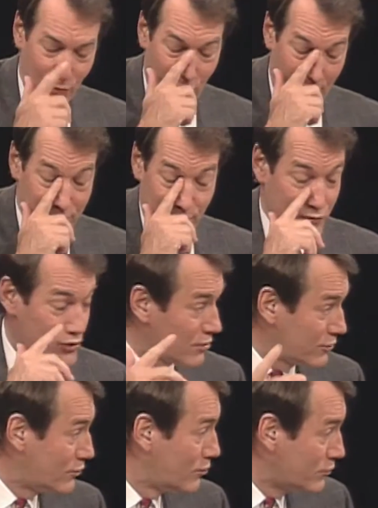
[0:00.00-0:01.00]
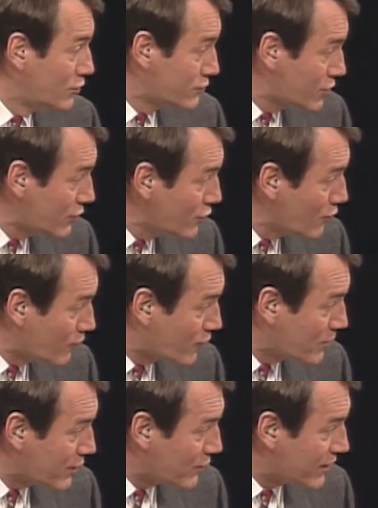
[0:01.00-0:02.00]
it more, I'm sure. Sharon, you're
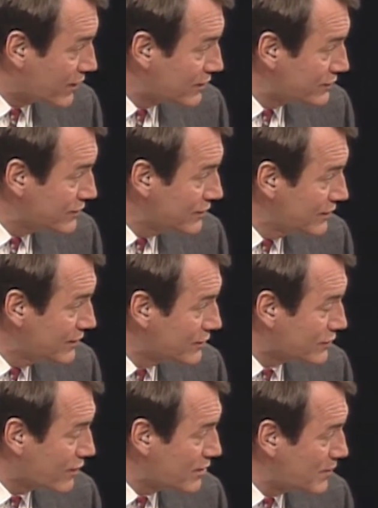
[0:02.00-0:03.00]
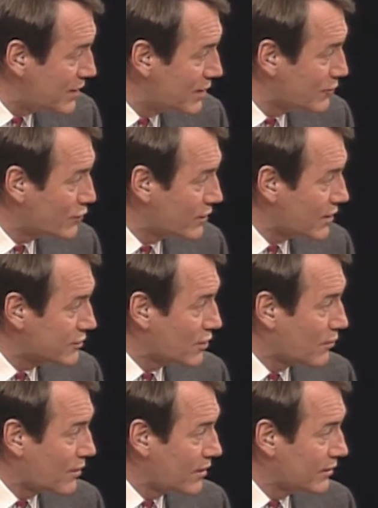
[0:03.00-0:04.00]
familiar with that, aren't you? This great meeting between
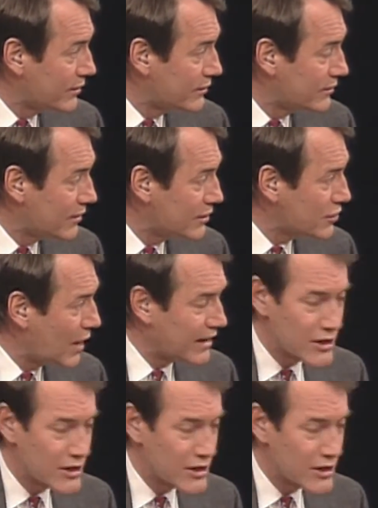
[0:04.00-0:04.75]
Oscar Wilde and Oscar,